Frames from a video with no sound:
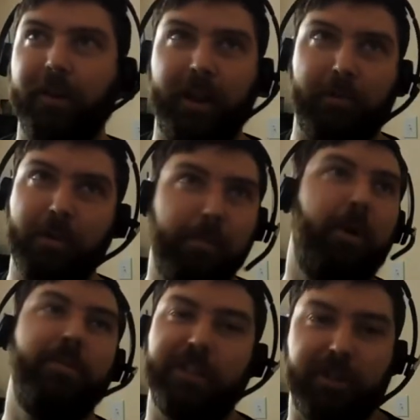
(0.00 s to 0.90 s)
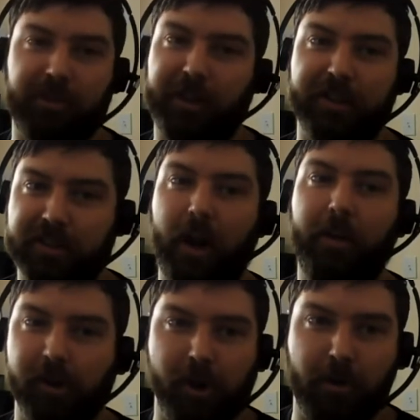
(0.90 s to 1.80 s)
like we were mostly just trying to
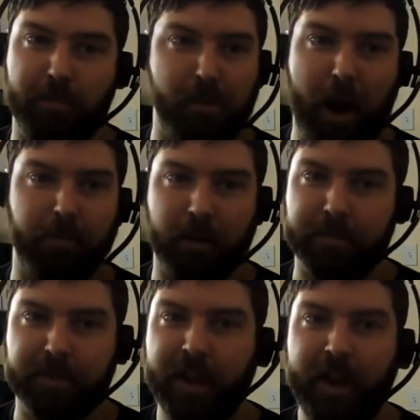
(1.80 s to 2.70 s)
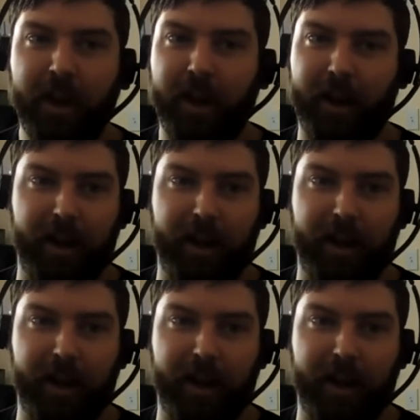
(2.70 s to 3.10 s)
solve our own problems uh,